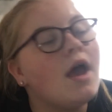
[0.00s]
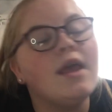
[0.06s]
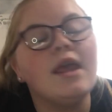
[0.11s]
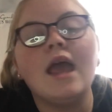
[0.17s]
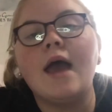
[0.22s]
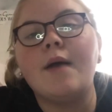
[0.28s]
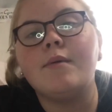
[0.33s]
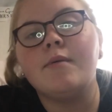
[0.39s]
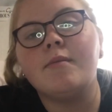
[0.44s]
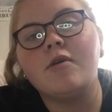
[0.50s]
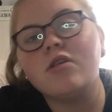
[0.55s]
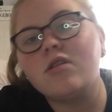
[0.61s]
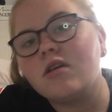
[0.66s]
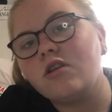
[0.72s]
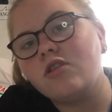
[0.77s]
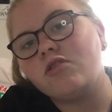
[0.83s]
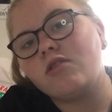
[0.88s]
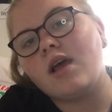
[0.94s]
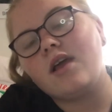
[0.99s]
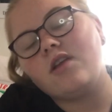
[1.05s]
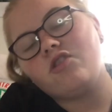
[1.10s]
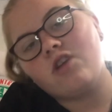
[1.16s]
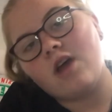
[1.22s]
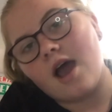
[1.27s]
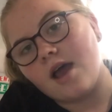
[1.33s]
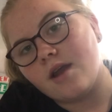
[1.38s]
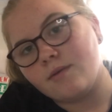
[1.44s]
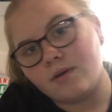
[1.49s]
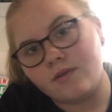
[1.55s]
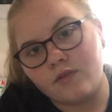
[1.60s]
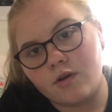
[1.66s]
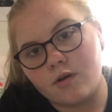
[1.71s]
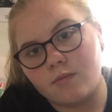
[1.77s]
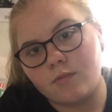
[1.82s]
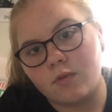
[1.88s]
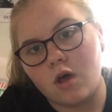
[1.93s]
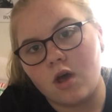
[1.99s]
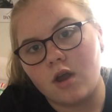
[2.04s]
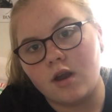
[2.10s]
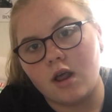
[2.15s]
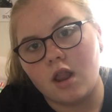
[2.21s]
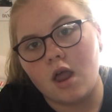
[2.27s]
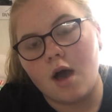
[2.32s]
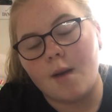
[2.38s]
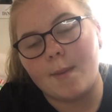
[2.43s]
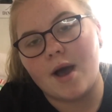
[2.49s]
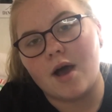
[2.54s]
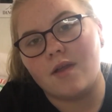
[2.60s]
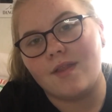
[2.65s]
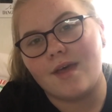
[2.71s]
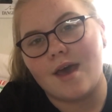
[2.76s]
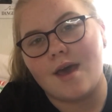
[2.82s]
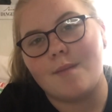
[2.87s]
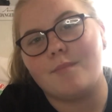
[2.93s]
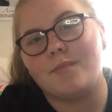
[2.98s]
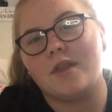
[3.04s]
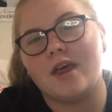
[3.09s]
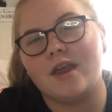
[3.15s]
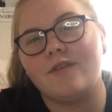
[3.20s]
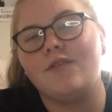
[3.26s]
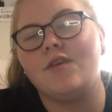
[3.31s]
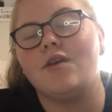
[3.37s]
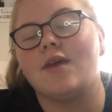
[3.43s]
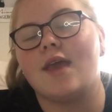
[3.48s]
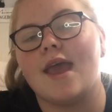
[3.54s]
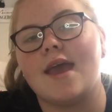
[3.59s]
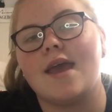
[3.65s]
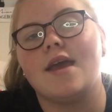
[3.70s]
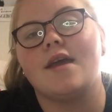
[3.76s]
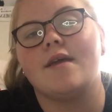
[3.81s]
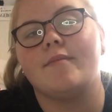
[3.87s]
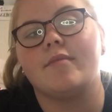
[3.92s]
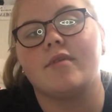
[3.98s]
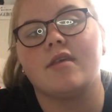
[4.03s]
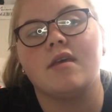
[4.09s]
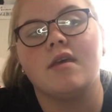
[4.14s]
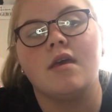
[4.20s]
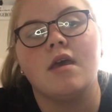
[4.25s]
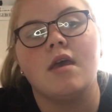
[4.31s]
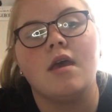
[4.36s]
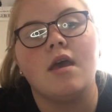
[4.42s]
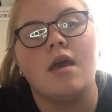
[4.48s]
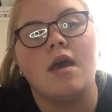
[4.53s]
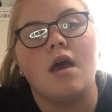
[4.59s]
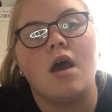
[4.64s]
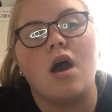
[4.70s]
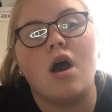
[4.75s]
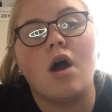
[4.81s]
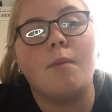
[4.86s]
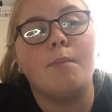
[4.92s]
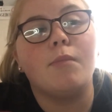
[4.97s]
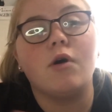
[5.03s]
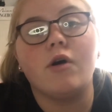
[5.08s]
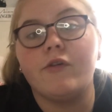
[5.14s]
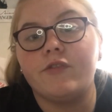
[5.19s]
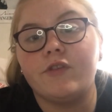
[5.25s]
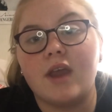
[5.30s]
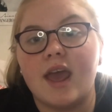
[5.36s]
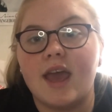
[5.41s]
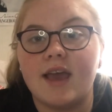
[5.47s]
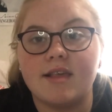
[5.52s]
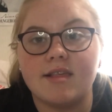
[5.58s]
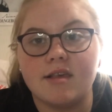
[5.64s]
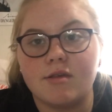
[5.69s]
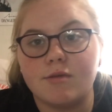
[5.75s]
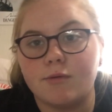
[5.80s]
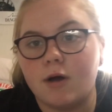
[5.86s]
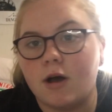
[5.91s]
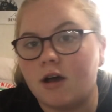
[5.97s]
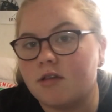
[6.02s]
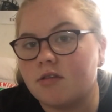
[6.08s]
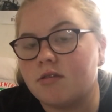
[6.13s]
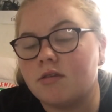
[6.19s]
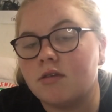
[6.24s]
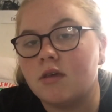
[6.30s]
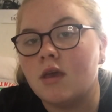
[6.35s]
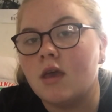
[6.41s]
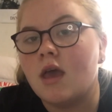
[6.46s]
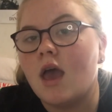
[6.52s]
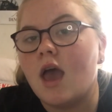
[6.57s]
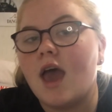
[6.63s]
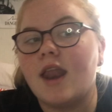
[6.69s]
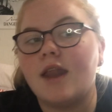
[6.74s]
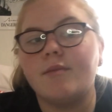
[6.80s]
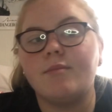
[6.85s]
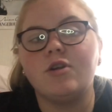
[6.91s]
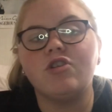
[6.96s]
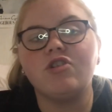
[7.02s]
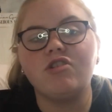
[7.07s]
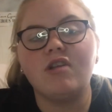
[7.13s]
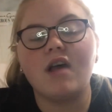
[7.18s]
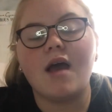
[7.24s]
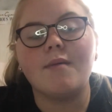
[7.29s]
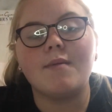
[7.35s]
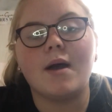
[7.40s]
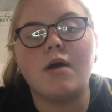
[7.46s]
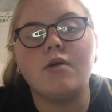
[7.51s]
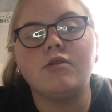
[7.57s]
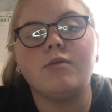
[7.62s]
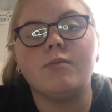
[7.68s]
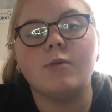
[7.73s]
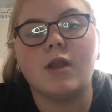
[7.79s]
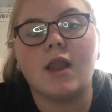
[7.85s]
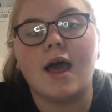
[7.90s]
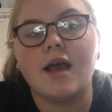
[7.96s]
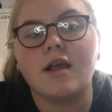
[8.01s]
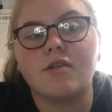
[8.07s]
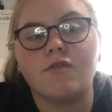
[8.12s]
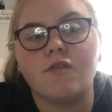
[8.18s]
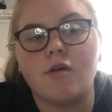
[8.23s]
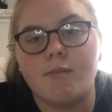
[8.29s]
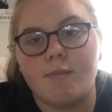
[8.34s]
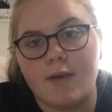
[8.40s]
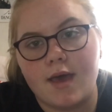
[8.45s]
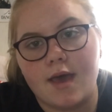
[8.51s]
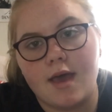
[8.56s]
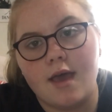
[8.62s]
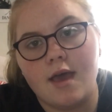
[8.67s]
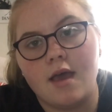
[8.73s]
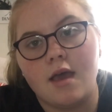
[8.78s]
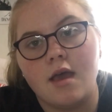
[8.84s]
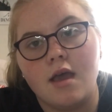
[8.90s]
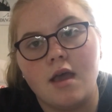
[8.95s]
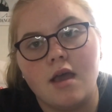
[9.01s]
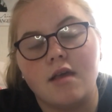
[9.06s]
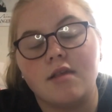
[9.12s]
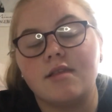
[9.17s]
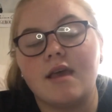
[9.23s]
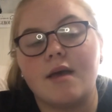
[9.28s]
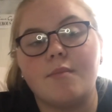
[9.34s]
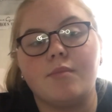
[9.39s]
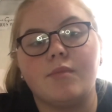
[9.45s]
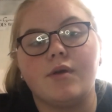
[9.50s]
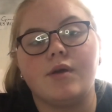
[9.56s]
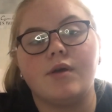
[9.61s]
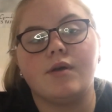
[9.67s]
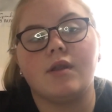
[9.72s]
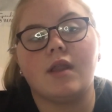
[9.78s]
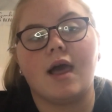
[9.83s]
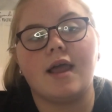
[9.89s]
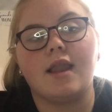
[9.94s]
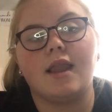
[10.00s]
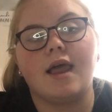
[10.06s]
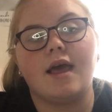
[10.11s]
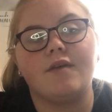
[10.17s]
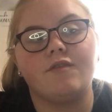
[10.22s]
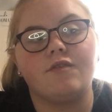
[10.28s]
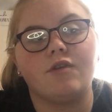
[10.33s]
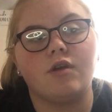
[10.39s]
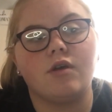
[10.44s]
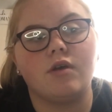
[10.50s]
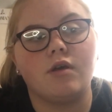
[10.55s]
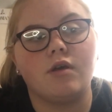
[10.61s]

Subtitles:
Yeah, we mostly just like chatted with them, learned a lot about them, played a few games on both days this was, and then we just sat around and relaxed for a bit. So then we like left.